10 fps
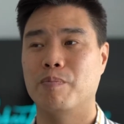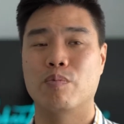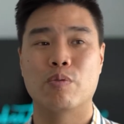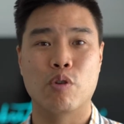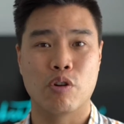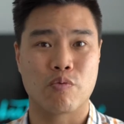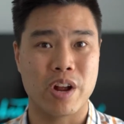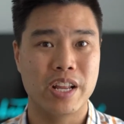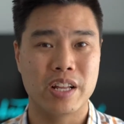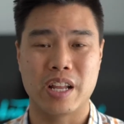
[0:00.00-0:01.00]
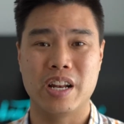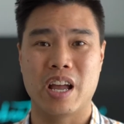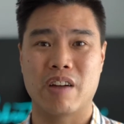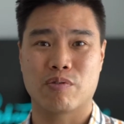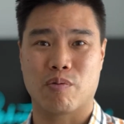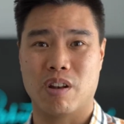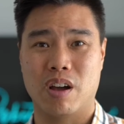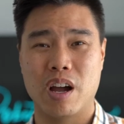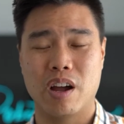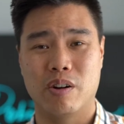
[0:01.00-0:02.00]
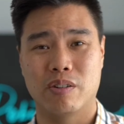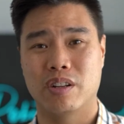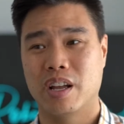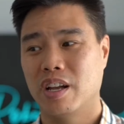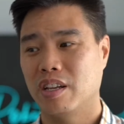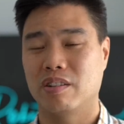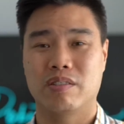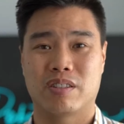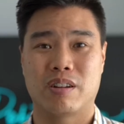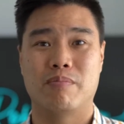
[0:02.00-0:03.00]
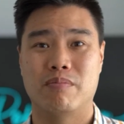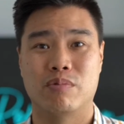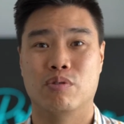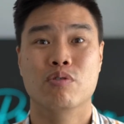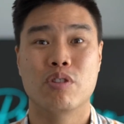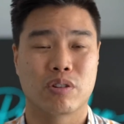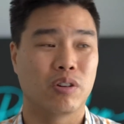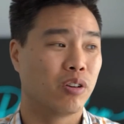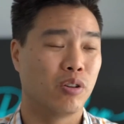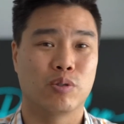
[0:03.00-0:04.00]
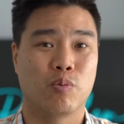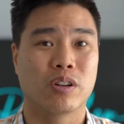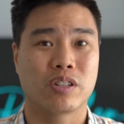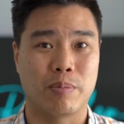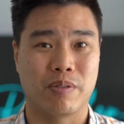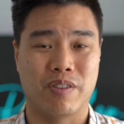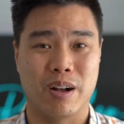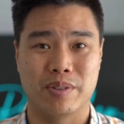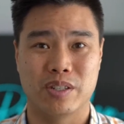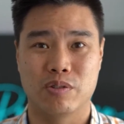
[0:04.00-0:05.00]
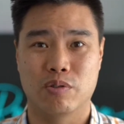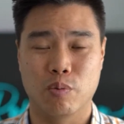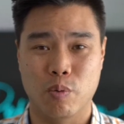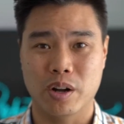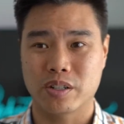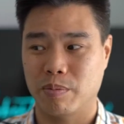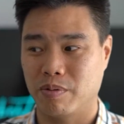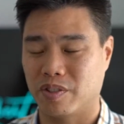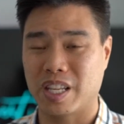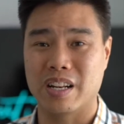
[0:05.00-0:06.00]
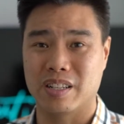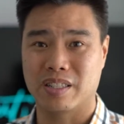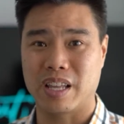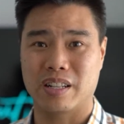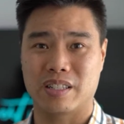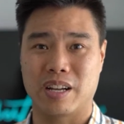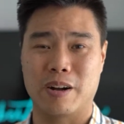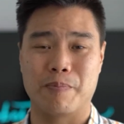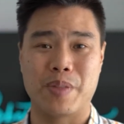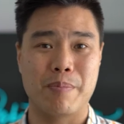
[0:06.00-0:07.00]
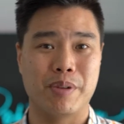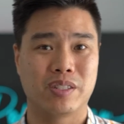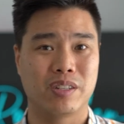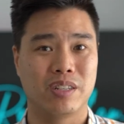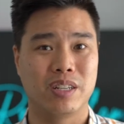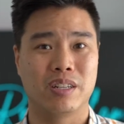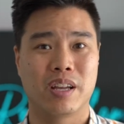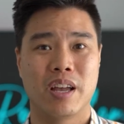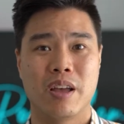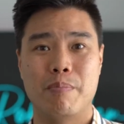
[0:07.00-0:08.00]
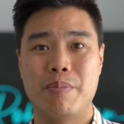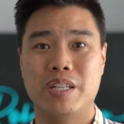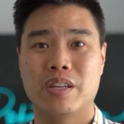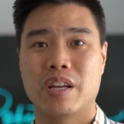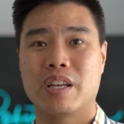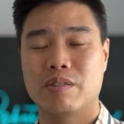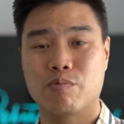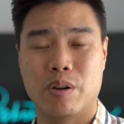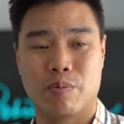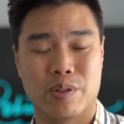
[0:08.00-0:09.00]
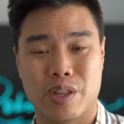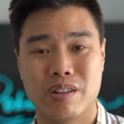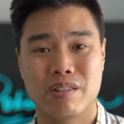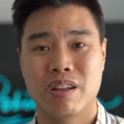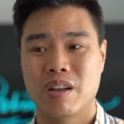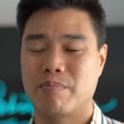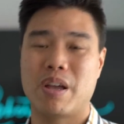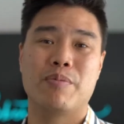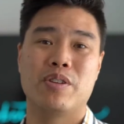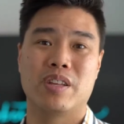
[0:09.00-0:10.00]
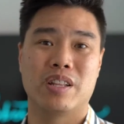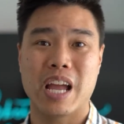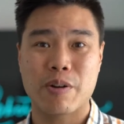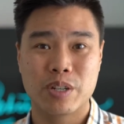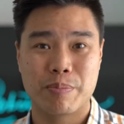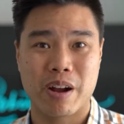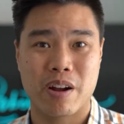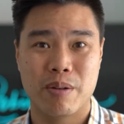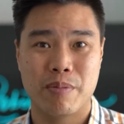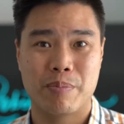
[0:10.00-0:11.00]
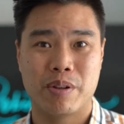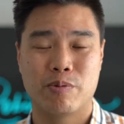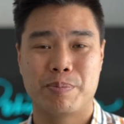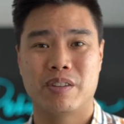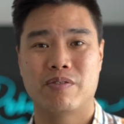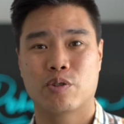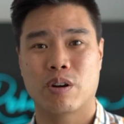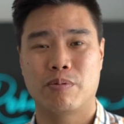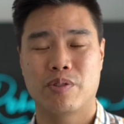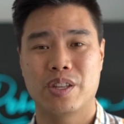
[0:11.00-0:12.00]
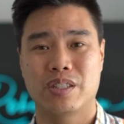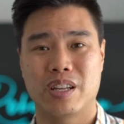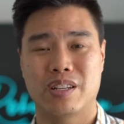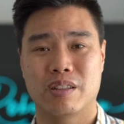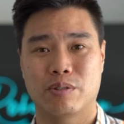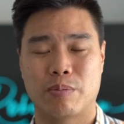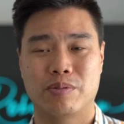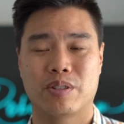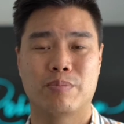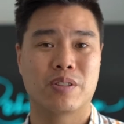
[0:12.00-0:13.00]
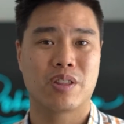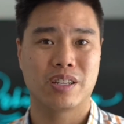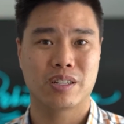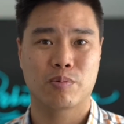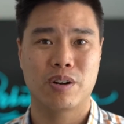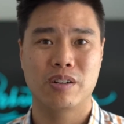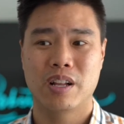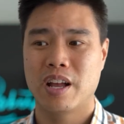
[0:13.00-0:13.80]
were ready and they didn't have to rely on, you know, some God knows what type of pharmacy or what type of standards that that medicine did meet. Within maybe the language barrier might be a bit of a troublesome thing as well.